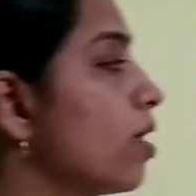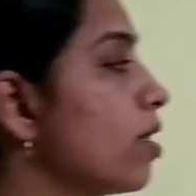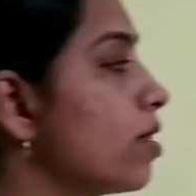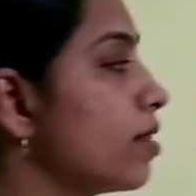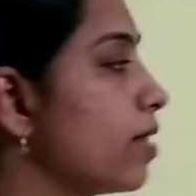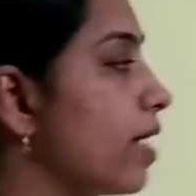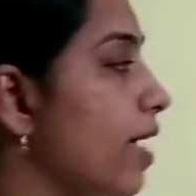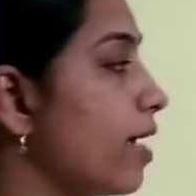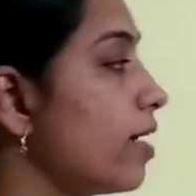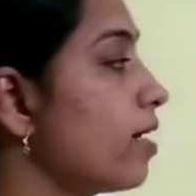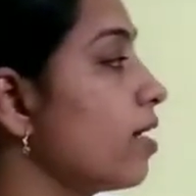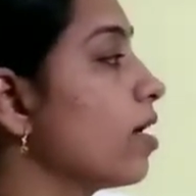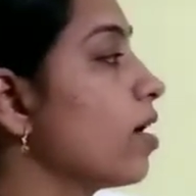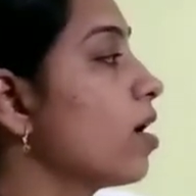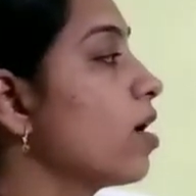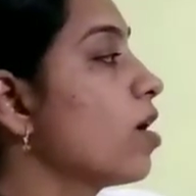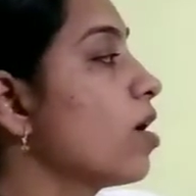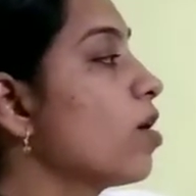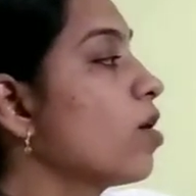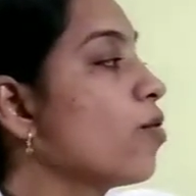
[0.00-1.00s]
Then
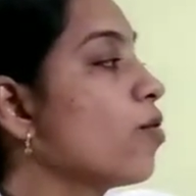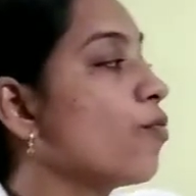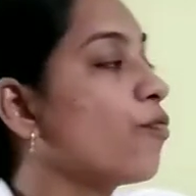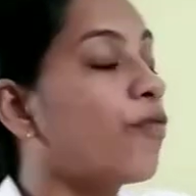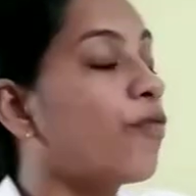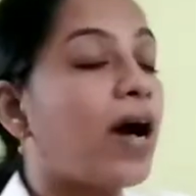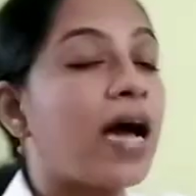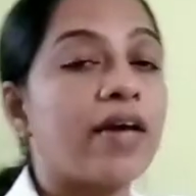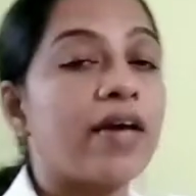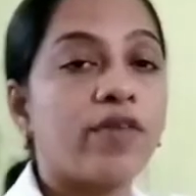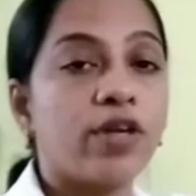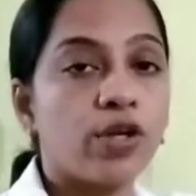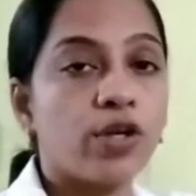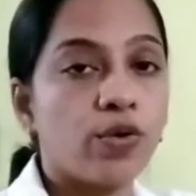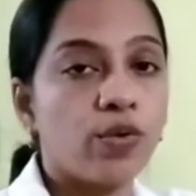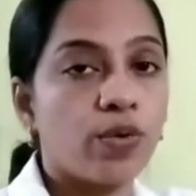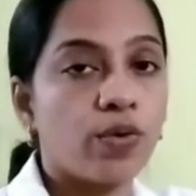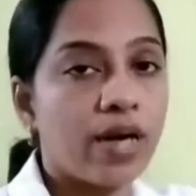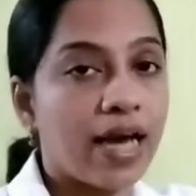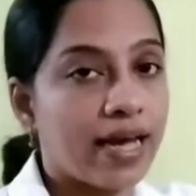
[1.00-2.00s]
5
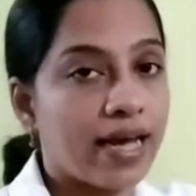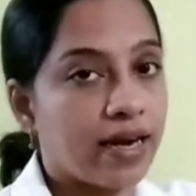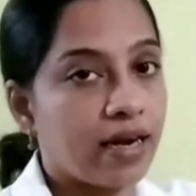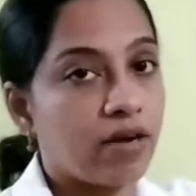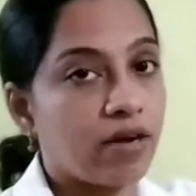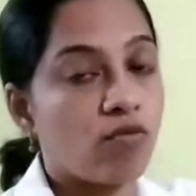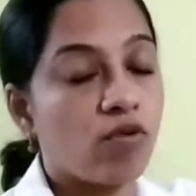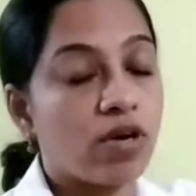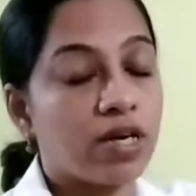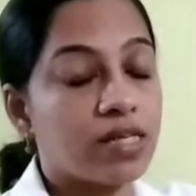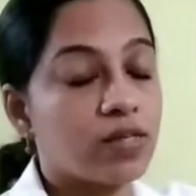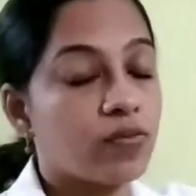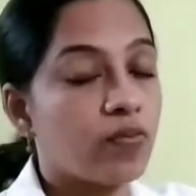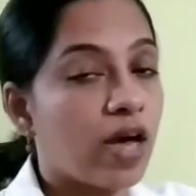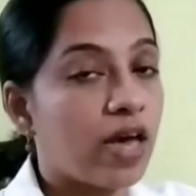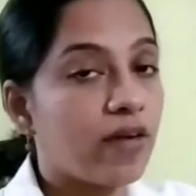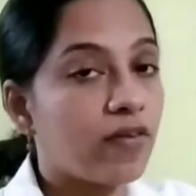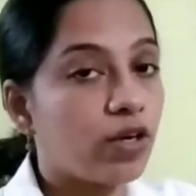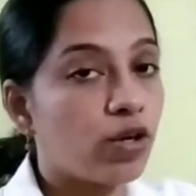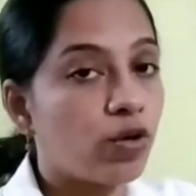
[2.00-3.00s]
into 9. What is
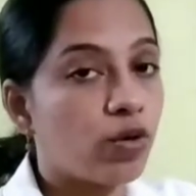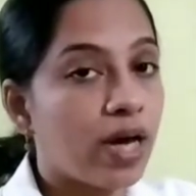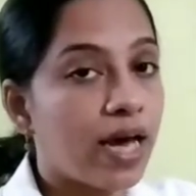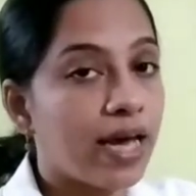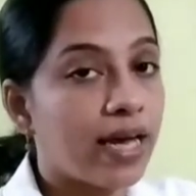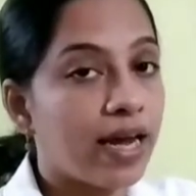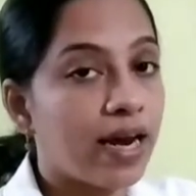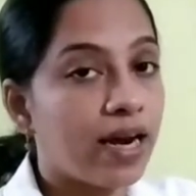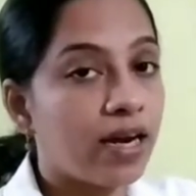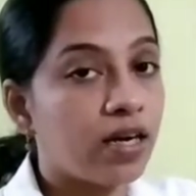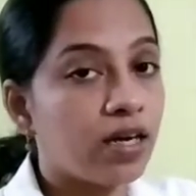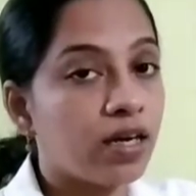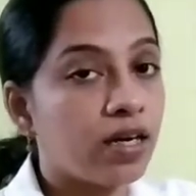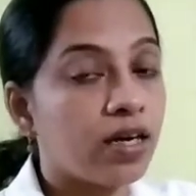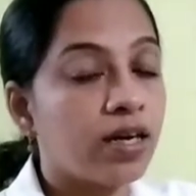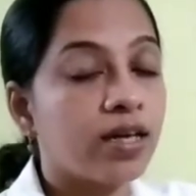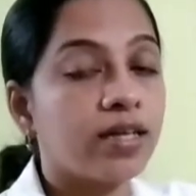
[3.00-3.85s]
5 into 9?